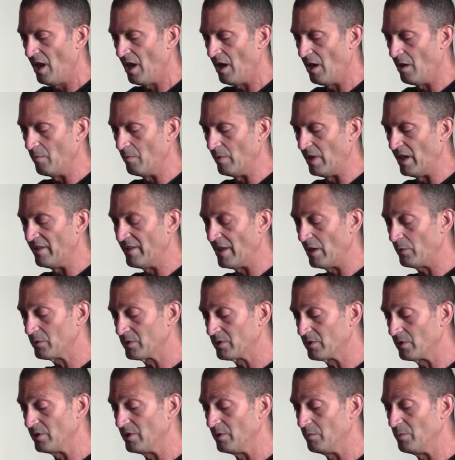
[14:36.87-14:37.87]
and that
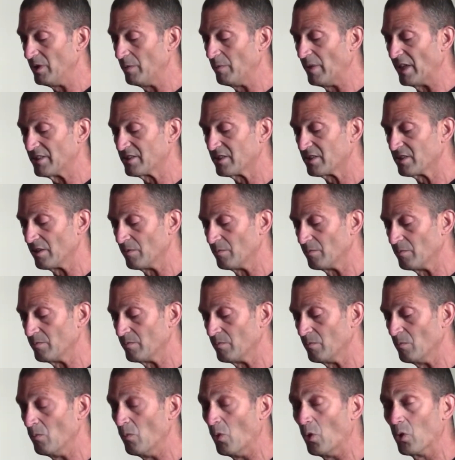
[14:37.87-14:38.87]
was going to be about
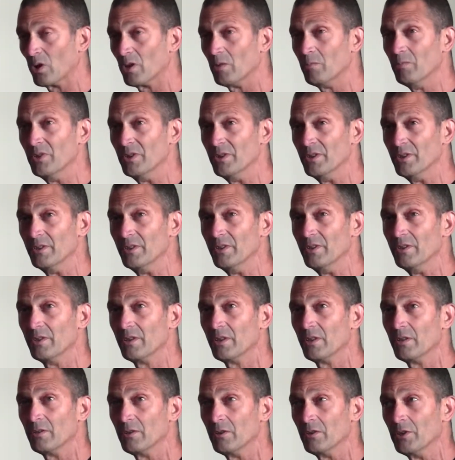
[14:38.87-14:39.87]
some moribund
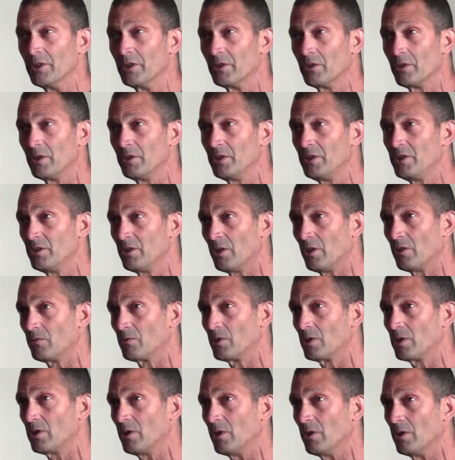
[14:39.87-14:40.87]
literary
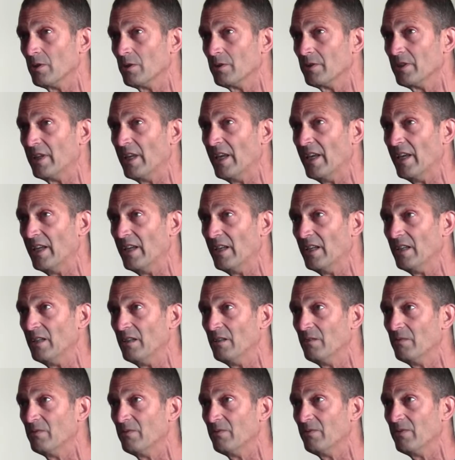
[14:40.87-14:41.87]
genre called
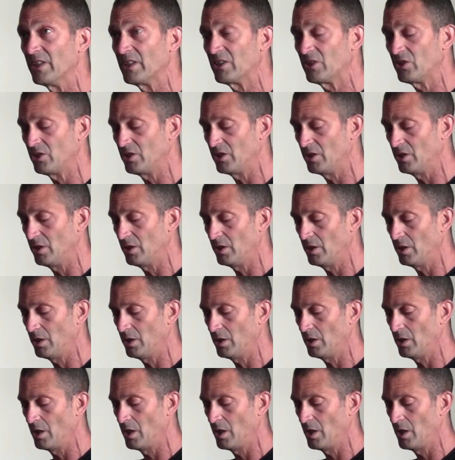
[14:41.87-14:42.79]
gay fiction.